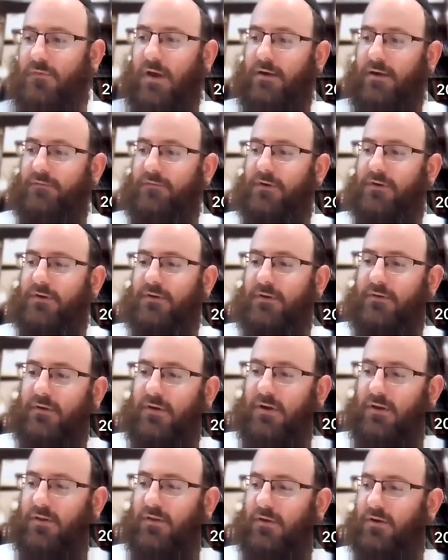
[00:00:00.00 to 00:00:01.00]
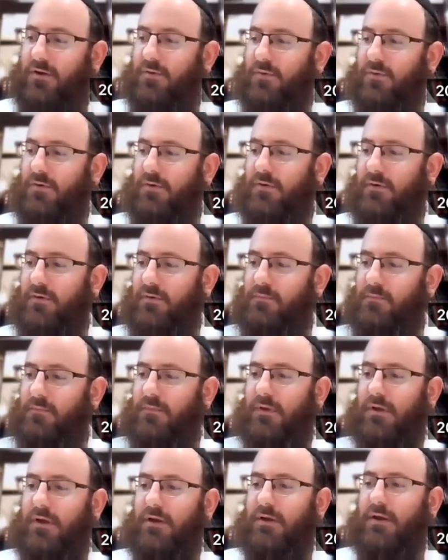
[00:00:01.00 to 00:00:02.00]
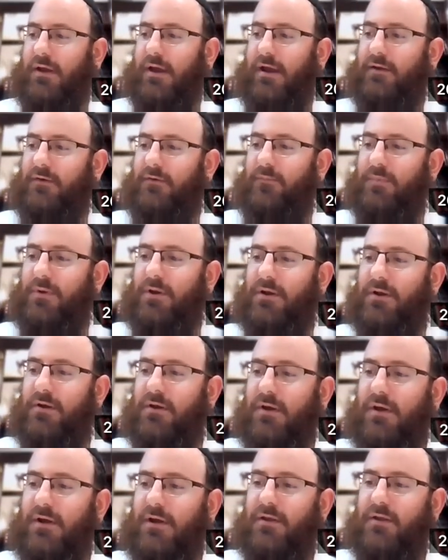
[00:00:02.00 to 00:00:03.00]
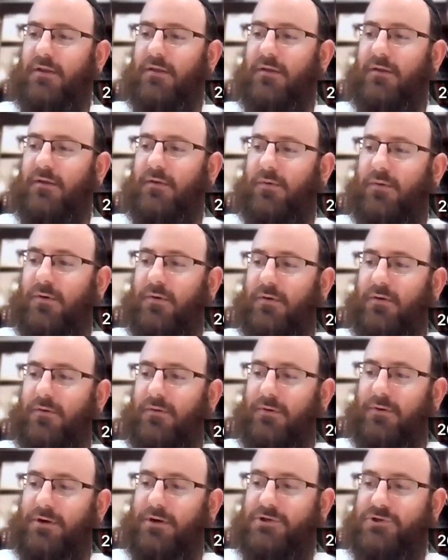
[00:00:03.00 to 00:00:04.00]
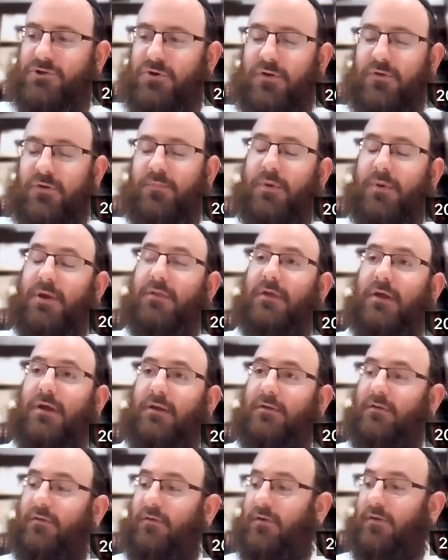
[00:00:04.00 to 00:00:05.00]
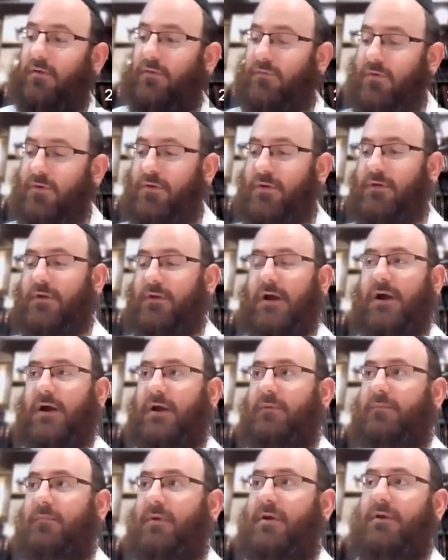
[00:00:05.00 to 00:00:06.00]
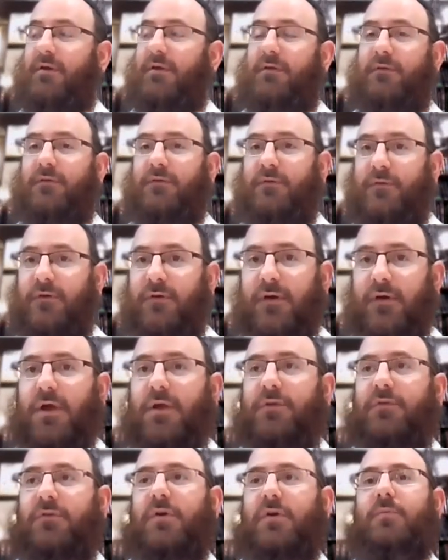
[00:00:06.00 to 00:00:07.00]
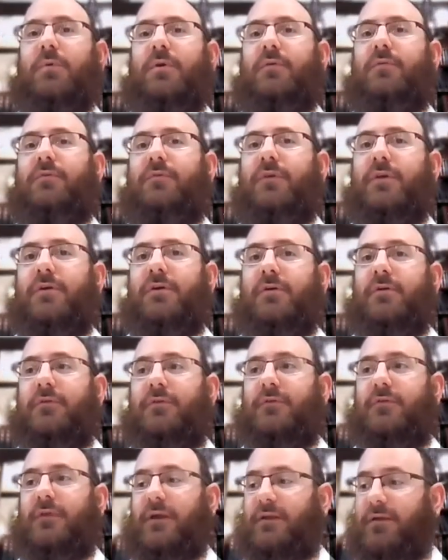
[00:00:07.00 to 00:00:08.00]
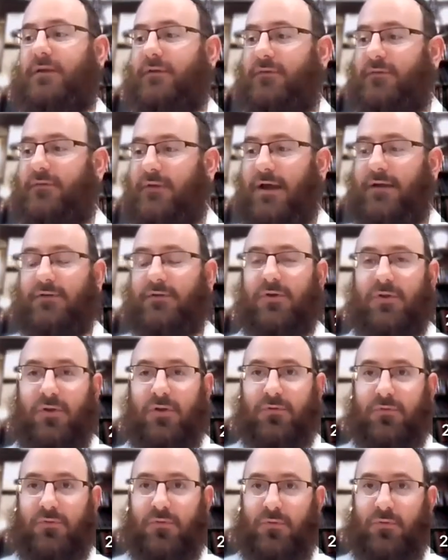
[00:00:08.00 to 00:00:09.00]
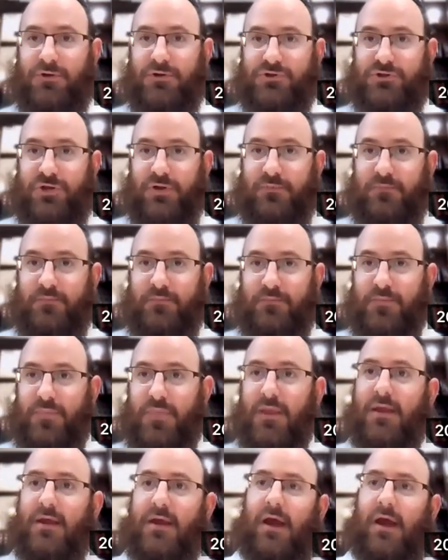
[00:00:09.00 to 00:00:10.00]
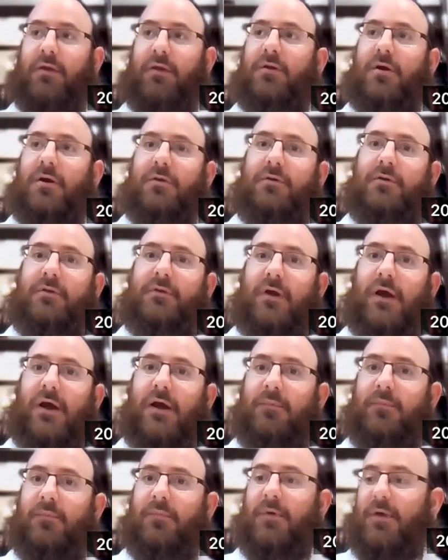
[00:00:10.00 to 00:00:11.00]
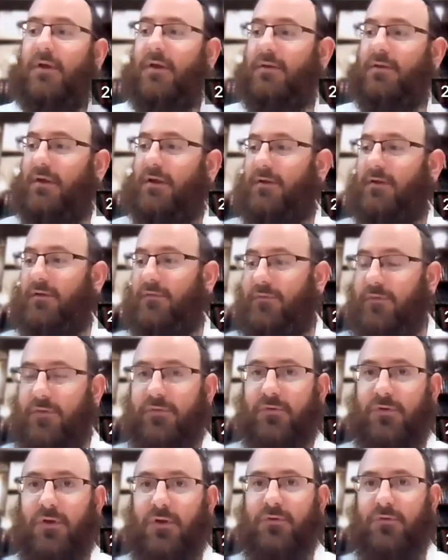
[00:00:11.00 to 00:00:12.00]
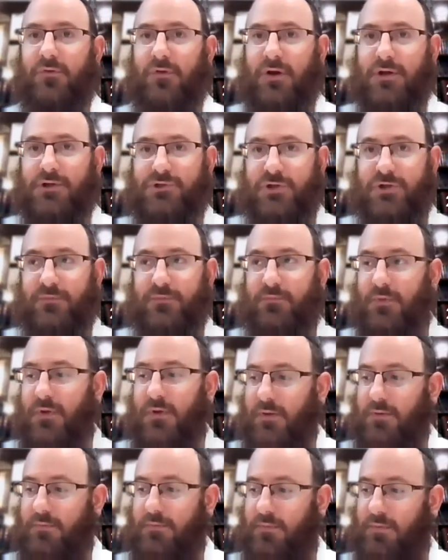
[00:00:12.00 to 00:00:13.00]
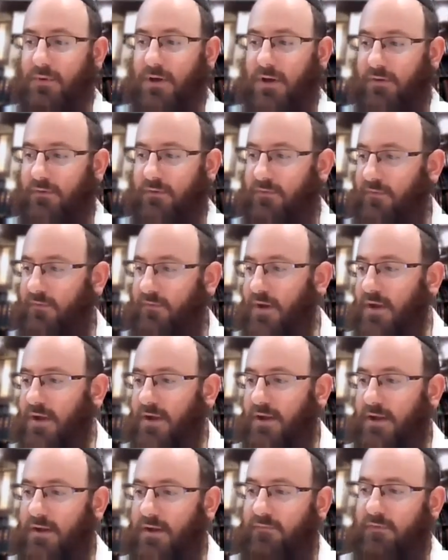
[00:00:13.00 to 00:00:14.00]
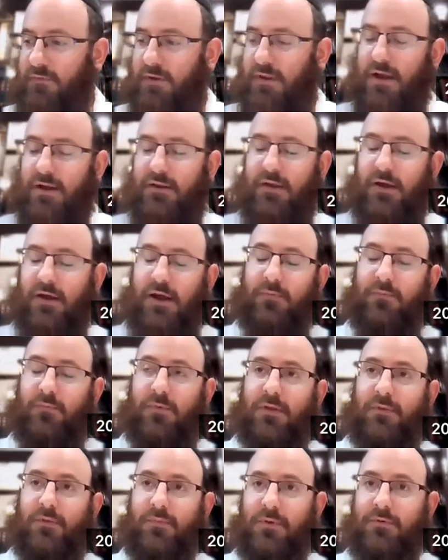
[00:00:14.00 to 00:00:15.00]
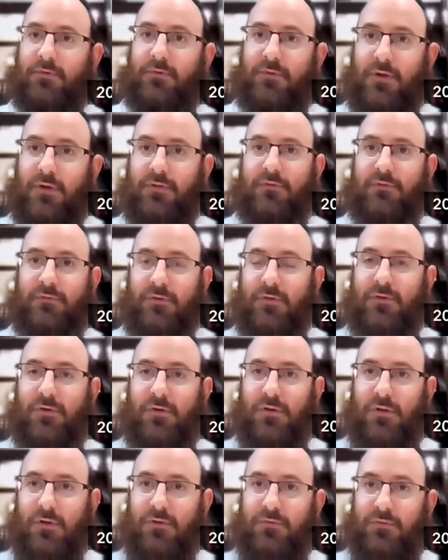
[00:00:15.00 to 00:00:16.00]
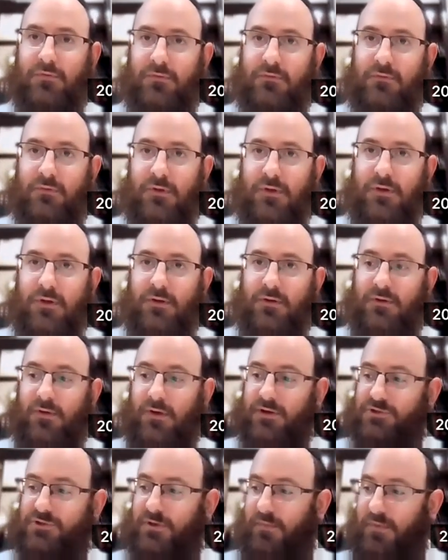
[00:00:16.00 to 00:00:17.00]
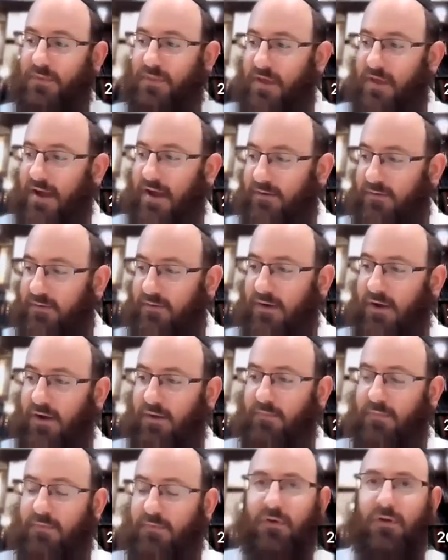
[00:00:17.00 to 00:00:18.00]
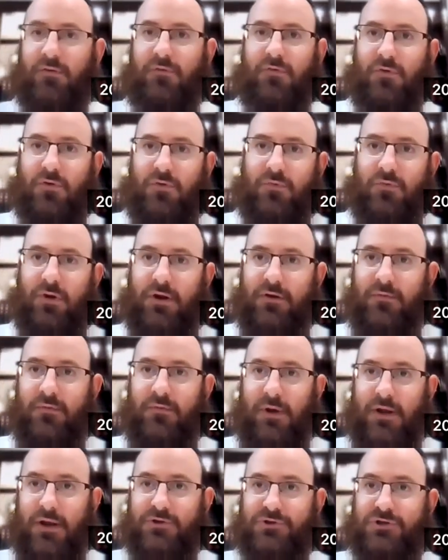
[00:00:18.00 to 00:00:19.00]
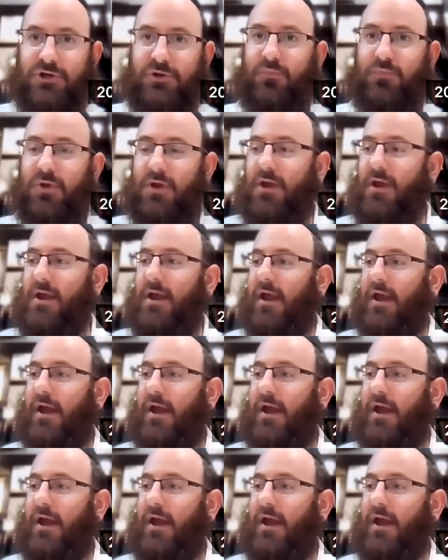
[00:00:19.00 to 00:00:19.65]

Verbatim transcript: So every detail, in order, it can't be, or or it shouldn't be that a certain time is someone feels that he's not close to Hashem, and another time that he feels close to Hashem. Because even that time when the person doesn't feel close to Hashem, that time is also created by Hashem.